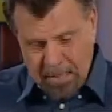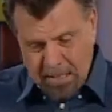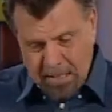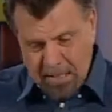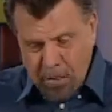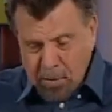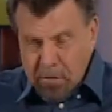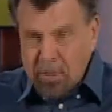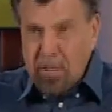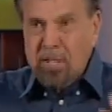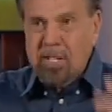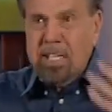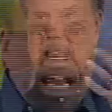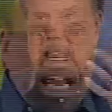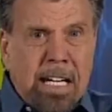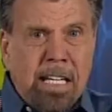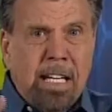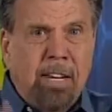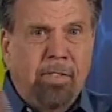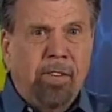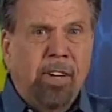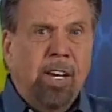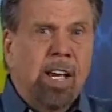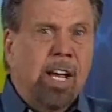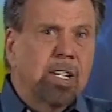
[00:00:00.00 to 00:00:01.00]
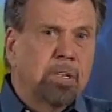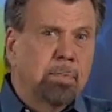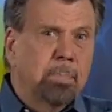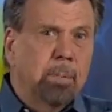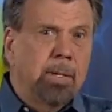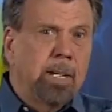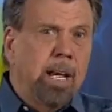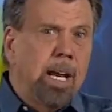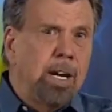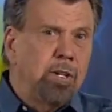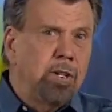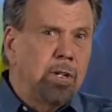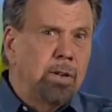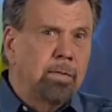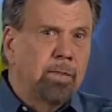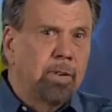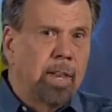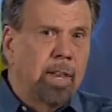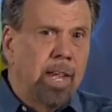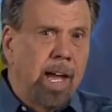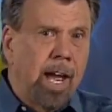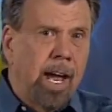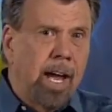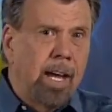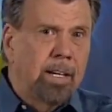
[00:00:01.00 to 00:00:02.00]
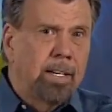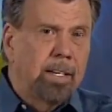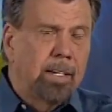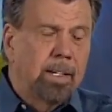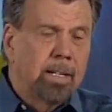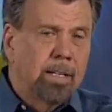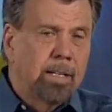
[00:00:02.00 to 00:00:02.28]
There's a scientific explanation for that.